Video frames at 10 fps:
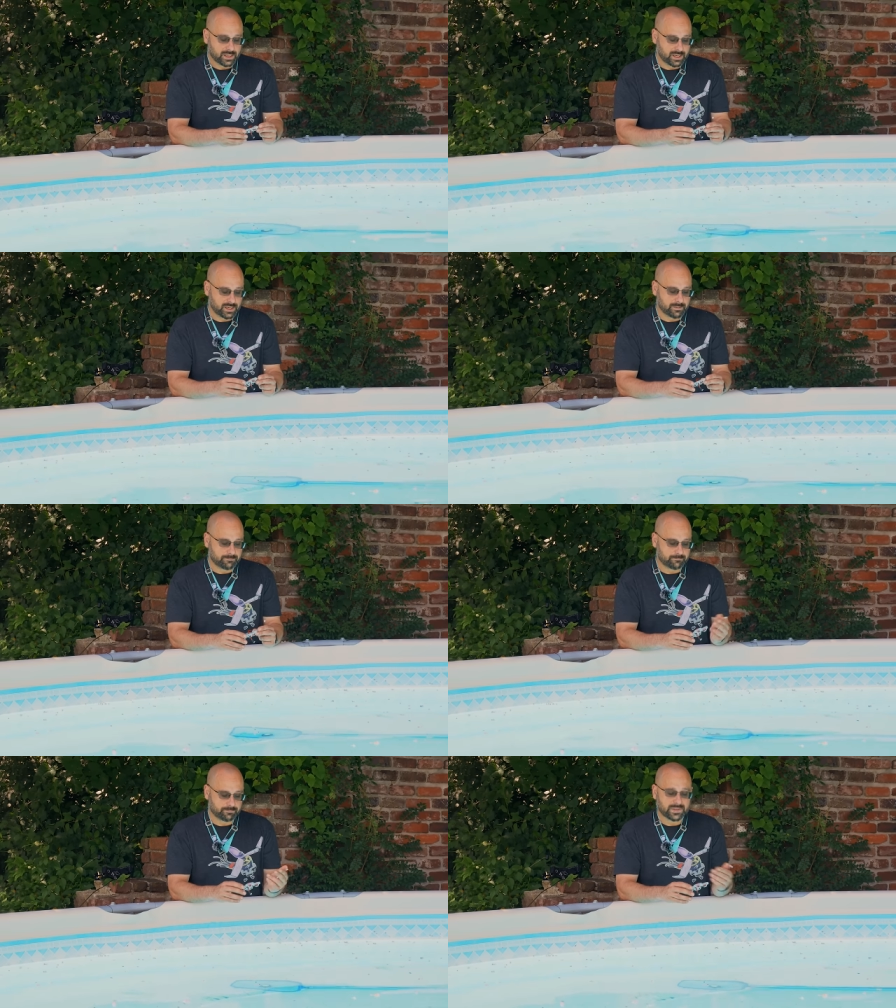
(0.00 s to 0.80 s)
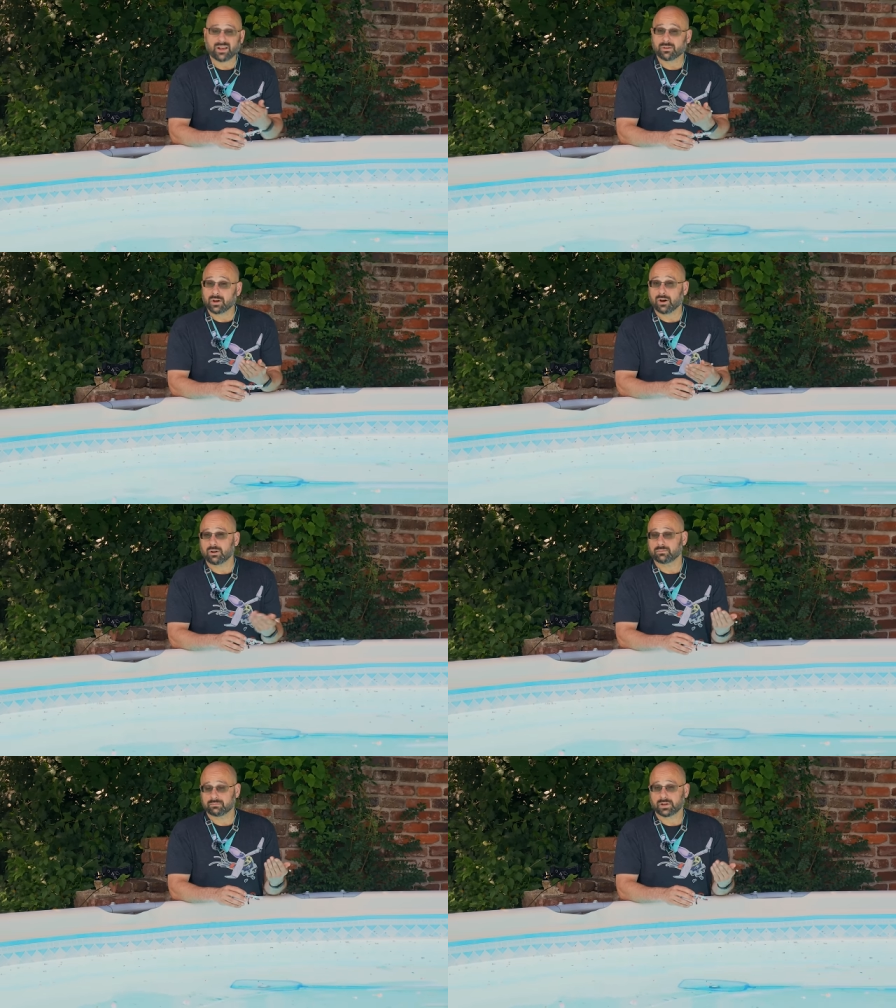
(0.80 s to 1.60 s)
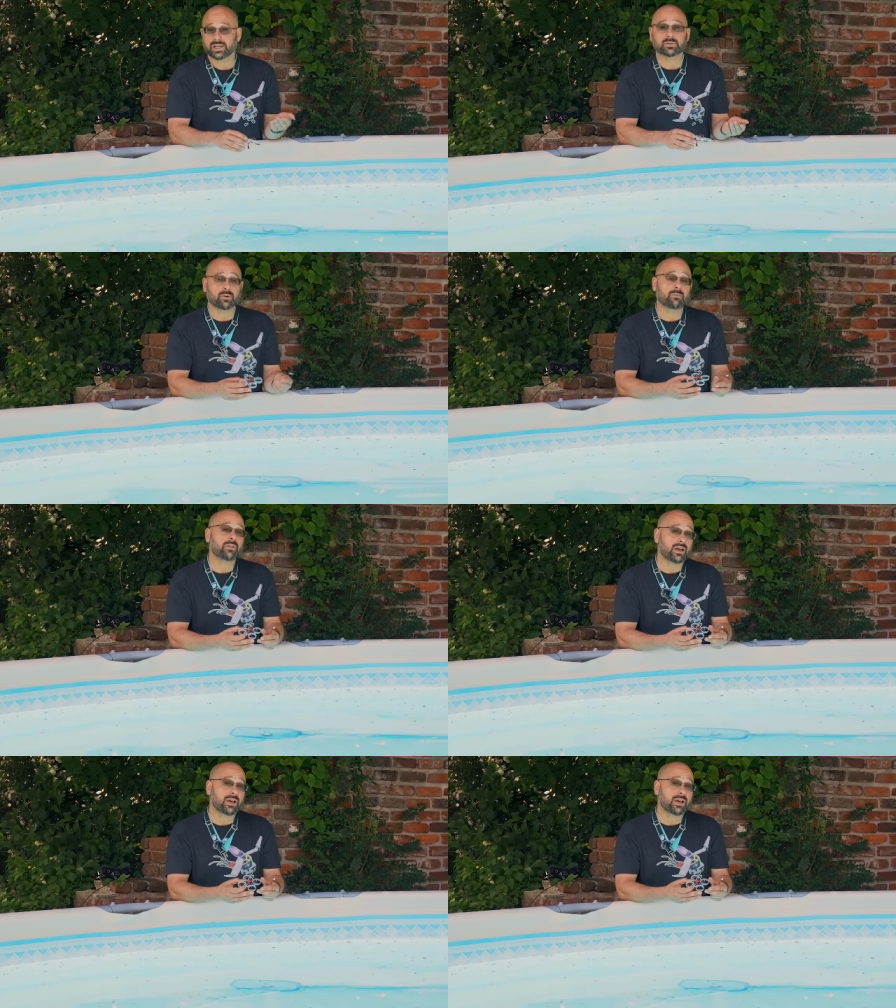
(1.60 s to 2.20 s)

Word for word: Um, alcohol, isopropyl